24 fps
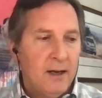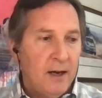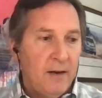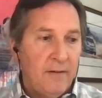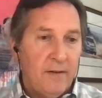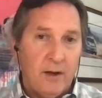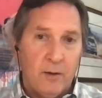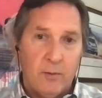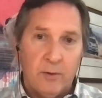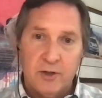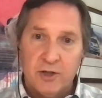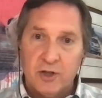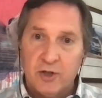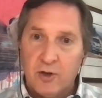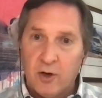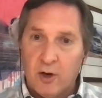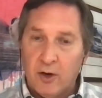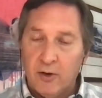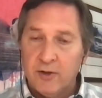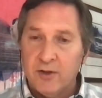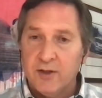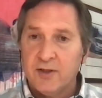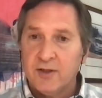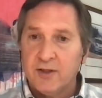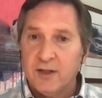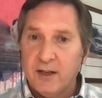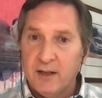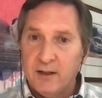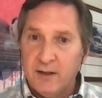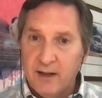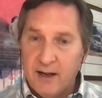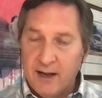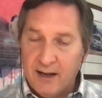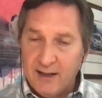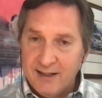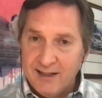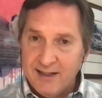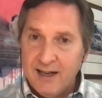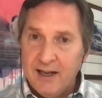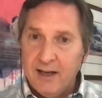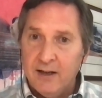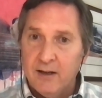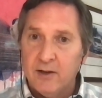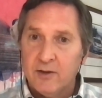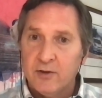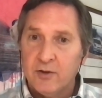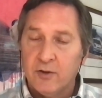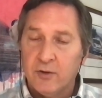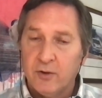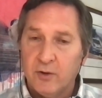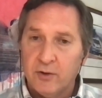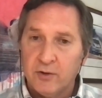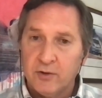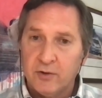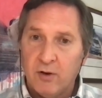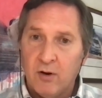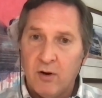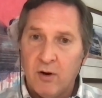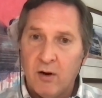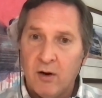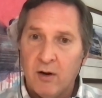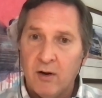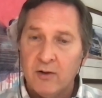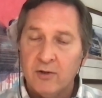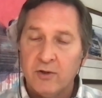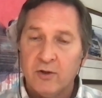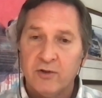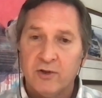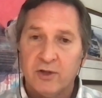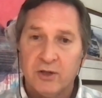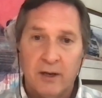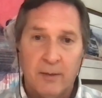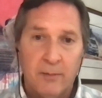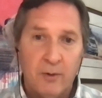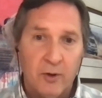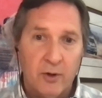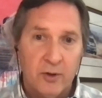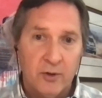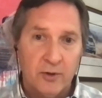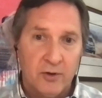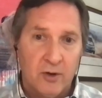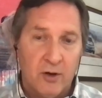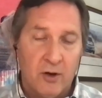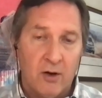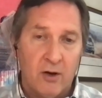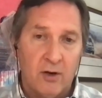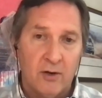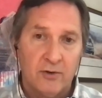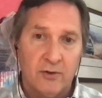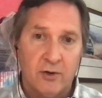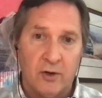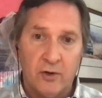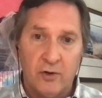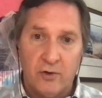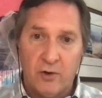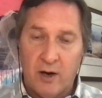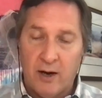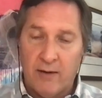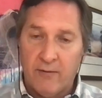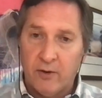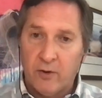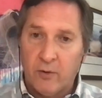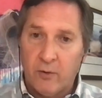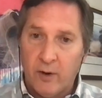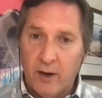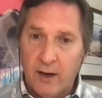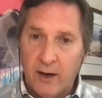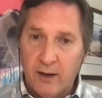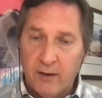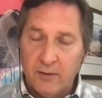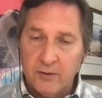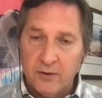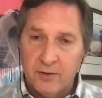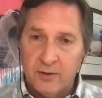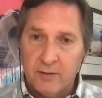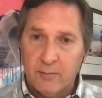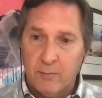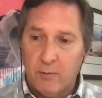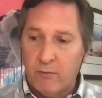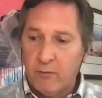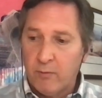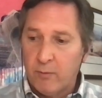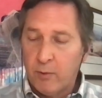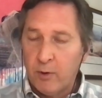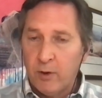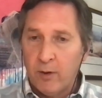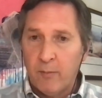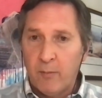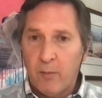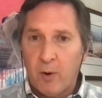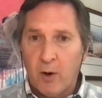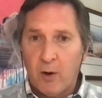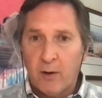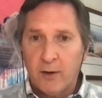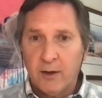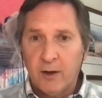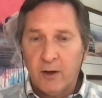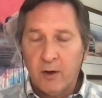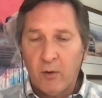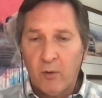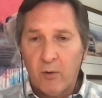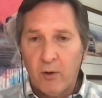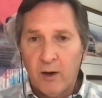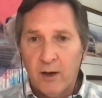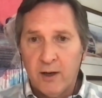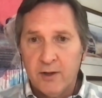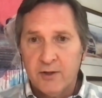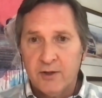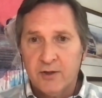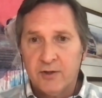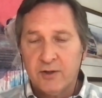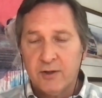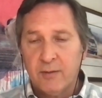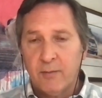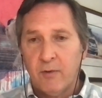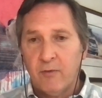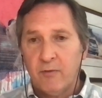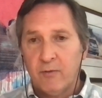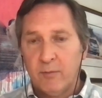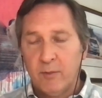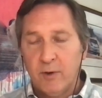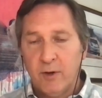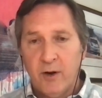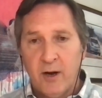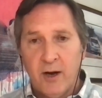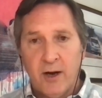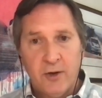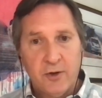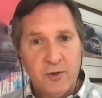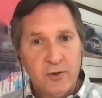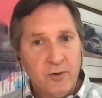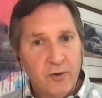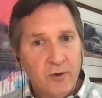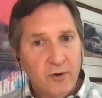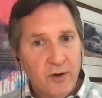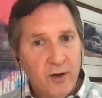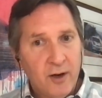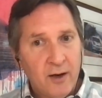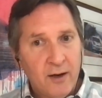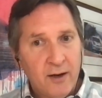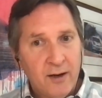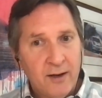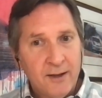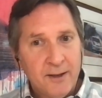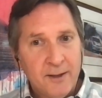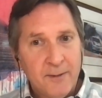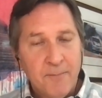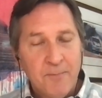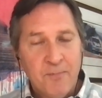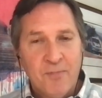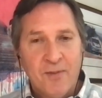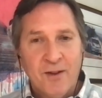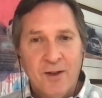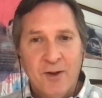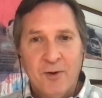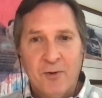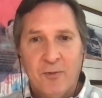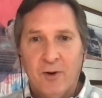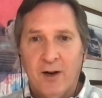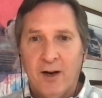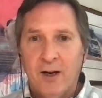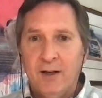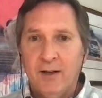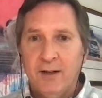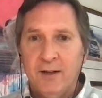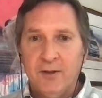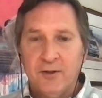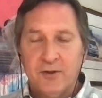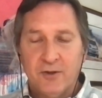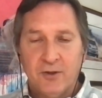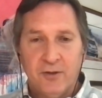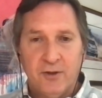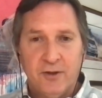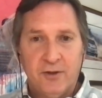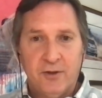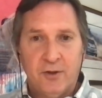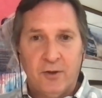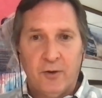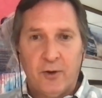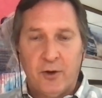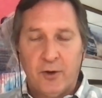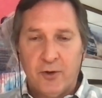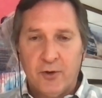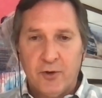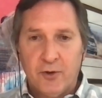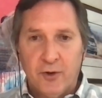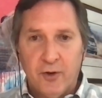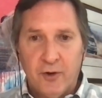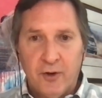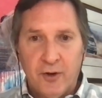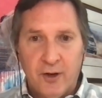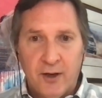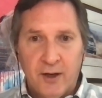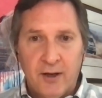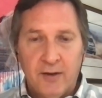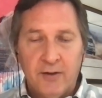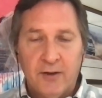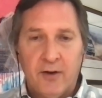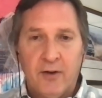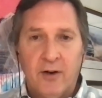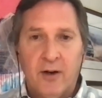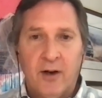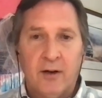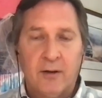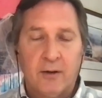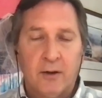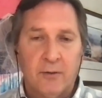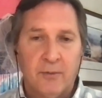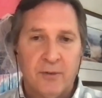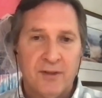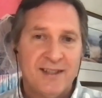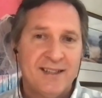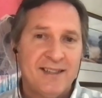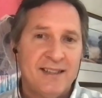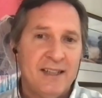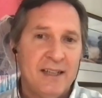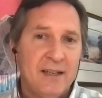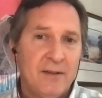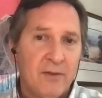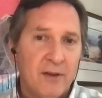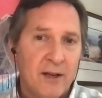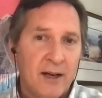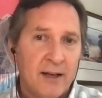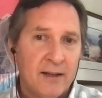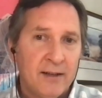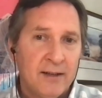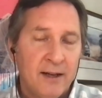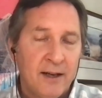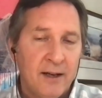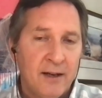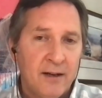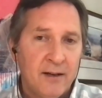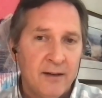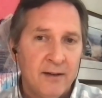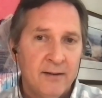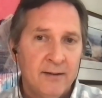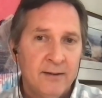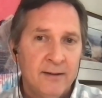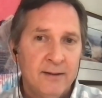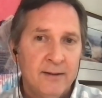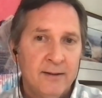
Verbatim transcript: and they would start to send that data to those cars. Some of those cars are driving around, some of them are in parking garages, some of them are not turned on, right? And so until they're turned on, they're not going to receive that data,